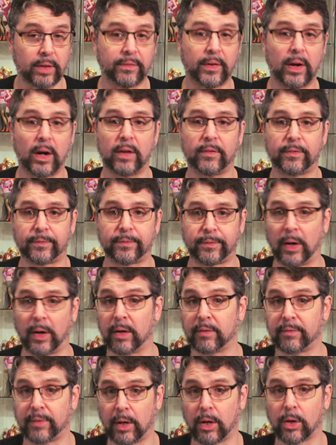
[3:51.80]
a very
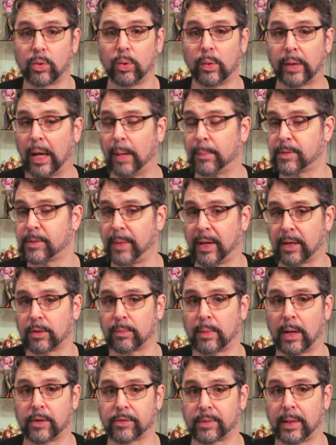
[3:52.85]
fun, very cool game. It's making the
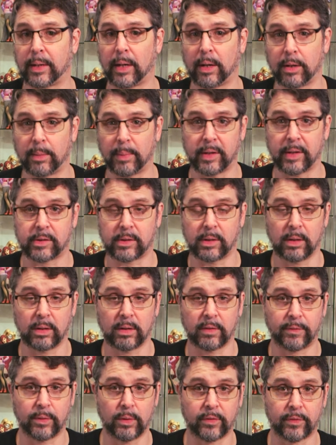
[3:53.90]
rounds right now. You might see it in
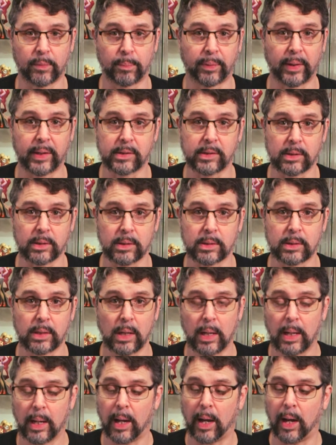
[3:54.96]
a few different places.
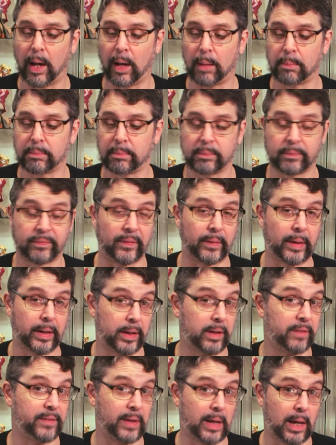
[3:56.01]
Find
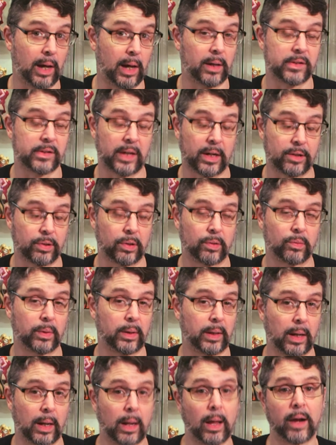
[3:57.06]
it if you can. It's actually
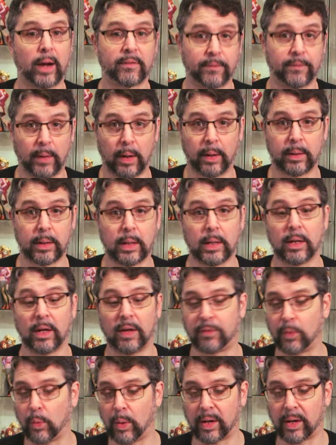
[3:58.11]
really a lot of fun
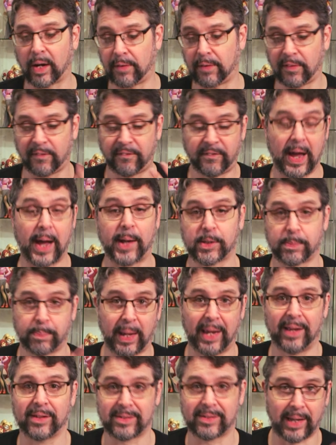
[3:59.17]
if you want kind of a fast-paced